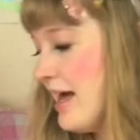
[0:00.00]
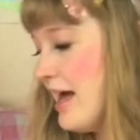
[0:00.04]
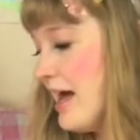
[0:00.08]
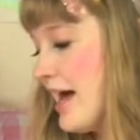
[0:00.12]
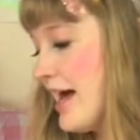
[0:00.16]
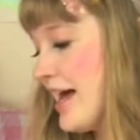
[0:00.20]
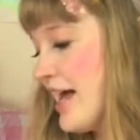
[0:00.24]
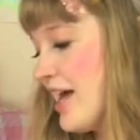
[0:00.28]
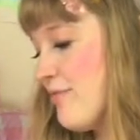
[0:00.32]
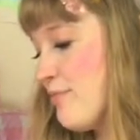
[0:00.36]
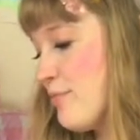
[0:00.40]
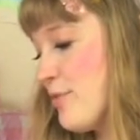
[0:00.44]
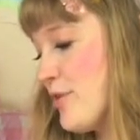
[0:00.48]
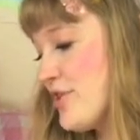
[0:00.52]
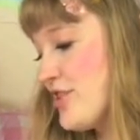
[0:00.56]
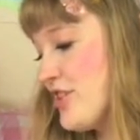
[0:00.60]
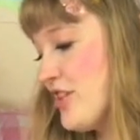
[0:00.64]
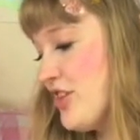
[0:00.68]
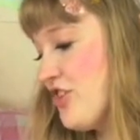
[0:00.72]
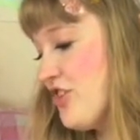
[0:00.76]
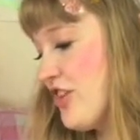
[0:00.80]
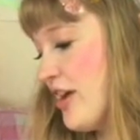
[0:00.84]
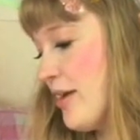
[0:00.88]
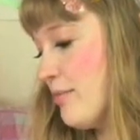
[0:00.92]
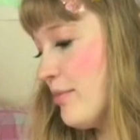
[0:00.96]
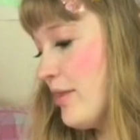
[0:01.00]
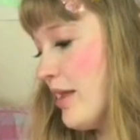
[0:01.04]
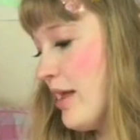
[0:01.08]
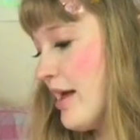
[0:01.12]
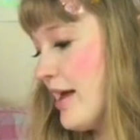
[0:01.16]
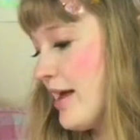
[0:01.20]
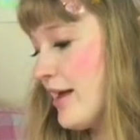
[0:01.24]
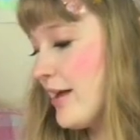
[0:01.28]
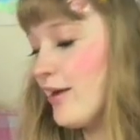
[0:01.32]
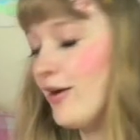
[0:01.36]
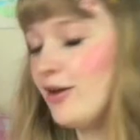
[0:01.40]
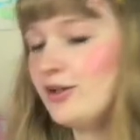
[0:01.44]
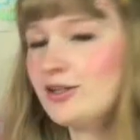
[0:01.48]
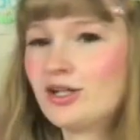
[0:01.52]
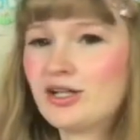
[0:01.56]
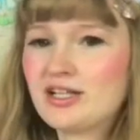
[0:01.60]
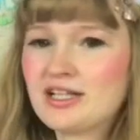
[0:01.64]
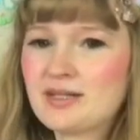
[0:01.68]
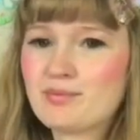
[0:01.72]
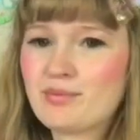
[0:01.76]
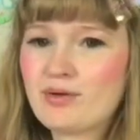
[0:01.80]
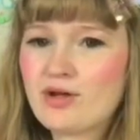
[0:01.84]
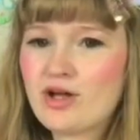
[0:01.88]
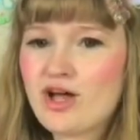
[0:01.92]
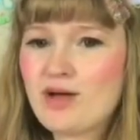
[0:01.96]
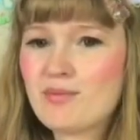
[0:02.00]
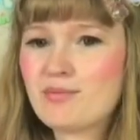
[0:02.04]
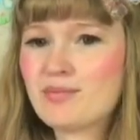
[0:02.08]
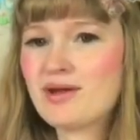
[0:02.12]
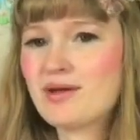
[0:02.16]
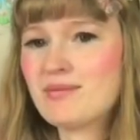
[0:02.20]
I have purses shaped like a lollipop,